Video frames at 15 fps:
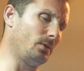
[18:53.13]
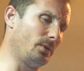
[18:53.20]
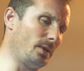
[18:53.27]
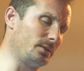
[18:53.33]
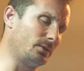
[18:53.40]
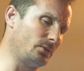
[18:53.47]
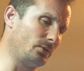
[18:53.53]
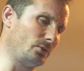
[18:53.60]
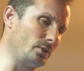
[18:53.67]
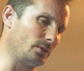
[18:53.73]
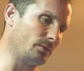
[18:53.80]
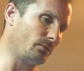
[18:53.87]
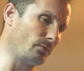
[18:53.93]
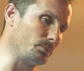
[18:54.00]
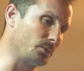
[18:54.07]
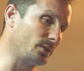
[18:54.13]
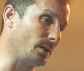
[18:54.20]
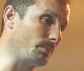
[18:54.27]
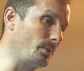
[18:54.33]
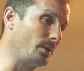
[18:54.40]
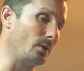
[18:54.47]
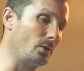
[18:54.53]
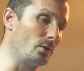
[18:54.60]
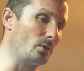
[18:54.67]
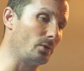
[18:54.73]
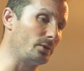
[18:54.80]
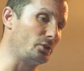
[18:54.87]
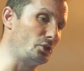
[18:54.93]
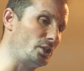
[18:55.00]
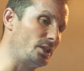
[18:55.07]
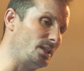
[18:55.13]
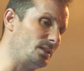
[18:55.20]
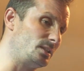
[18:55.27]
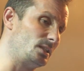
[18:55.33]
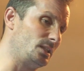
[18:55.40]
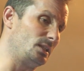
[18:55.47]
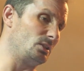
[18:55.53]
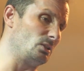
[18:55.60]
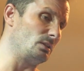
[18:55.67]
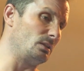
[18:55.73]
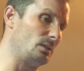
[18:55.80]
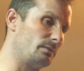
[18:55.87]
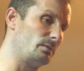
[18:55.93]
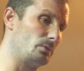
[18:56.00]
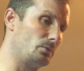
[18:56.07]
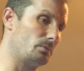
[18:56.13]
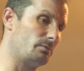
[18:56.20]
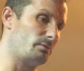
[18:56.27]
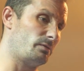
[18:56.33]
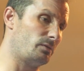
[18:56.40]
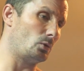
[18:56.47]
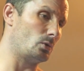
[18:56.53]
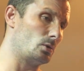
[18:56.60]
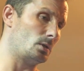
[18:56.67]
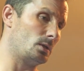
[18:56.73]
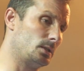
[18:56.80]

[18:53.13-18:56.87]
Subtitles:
that's just from stepping on all the cheesies on the living room floor.